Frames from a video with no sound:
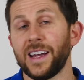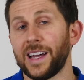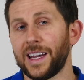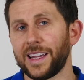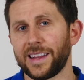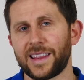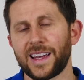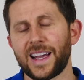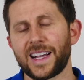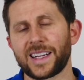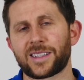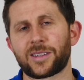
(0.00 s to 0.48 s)

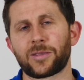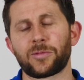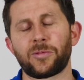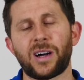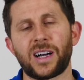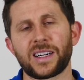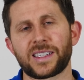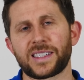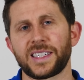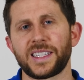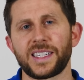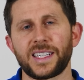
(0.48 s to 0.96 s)
And thanks for
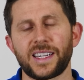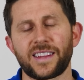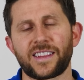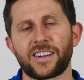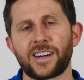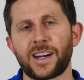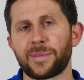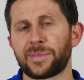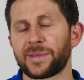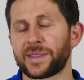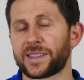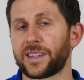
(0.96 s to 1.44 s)
watching
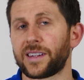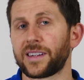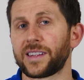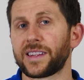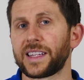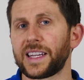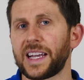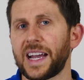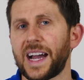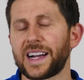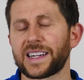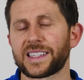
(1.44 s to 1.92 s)
another episode of
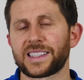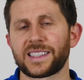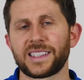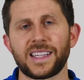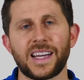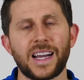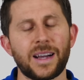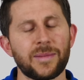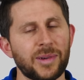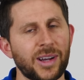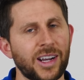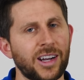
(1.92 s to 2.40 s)
the Action
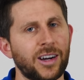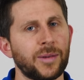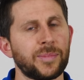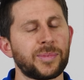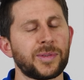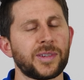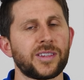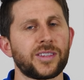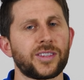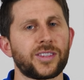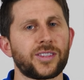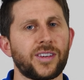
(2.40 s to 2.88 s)
Lab. I hope
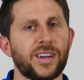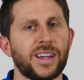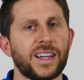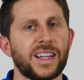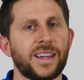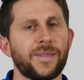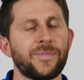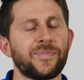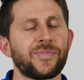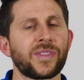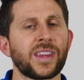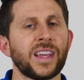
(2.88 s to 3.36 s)
you enjoyed
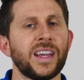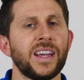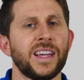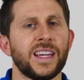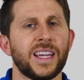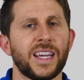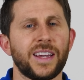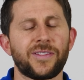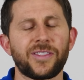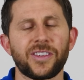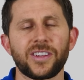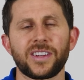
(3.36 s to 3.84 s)
it.
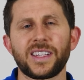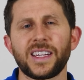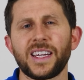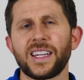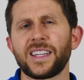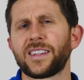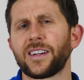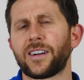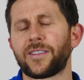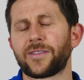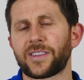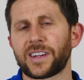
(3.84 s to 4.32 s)
If you
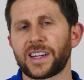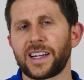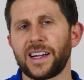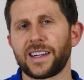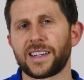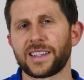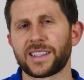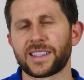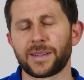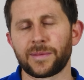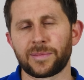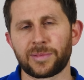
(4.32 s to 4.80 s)
did, don't forget
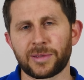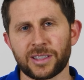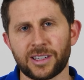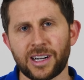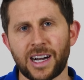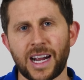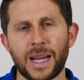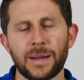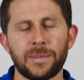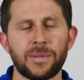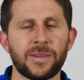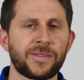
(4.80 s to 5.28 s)
to
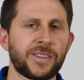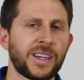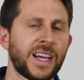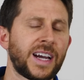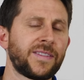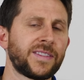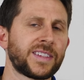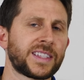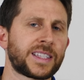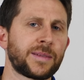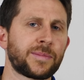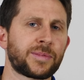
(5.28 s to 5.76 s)
subscribe if you
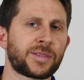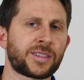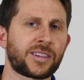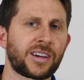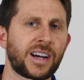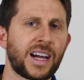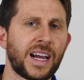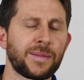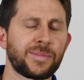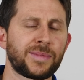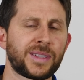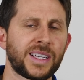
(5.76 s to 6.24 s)
haven't
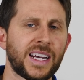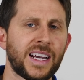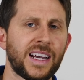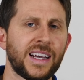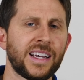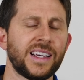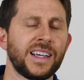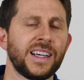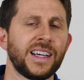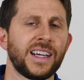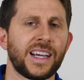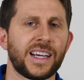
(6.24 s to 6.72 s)
subscribed
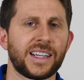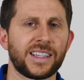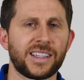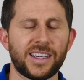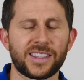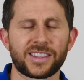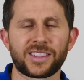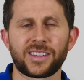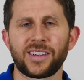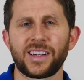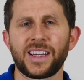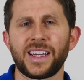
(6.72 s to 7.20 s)
yet, and
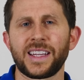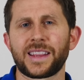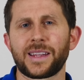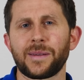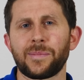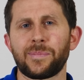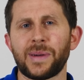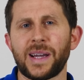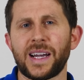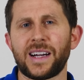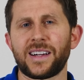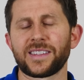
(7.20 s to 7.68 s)
also hit the
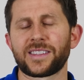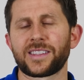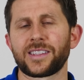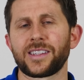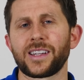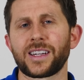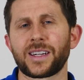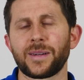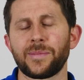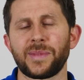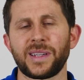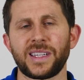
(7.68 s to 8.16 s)
bell so
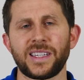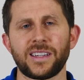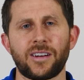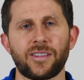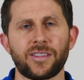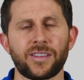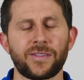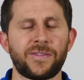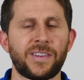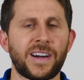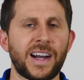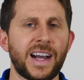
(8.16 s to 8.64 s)
you can be
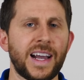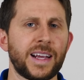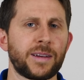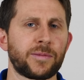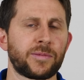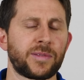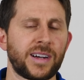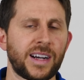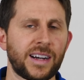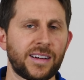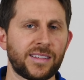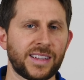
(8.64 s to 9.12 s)
notified
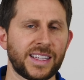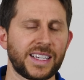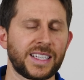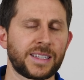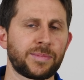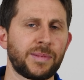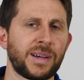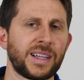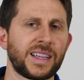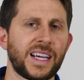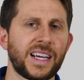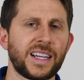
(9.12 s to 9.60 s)
when I
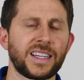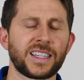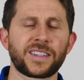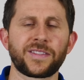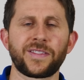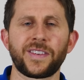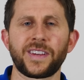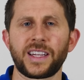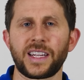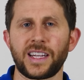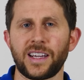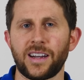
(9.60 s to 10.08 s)
release my latest
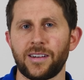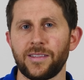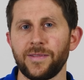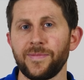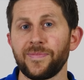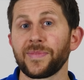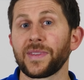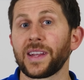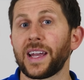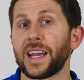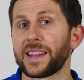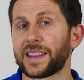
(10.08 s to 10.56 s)

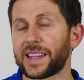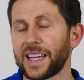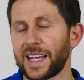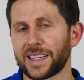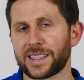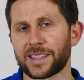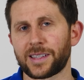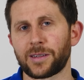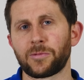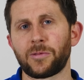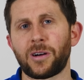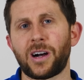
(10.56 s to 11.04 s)
video. And
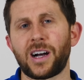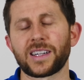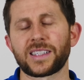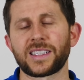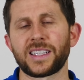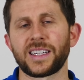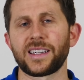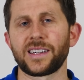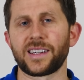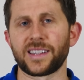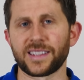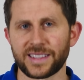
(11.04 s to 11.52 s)
thanks for
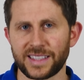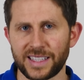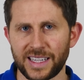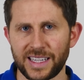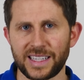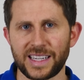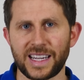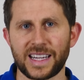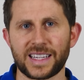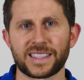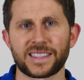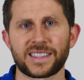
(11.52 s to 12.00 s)
watching, and I'll see
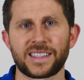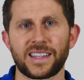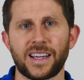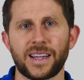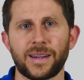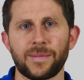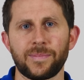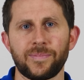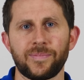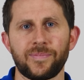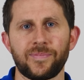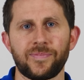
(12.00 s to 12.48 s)
you next
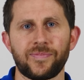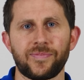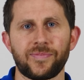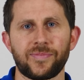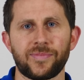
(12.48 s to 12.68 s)
time.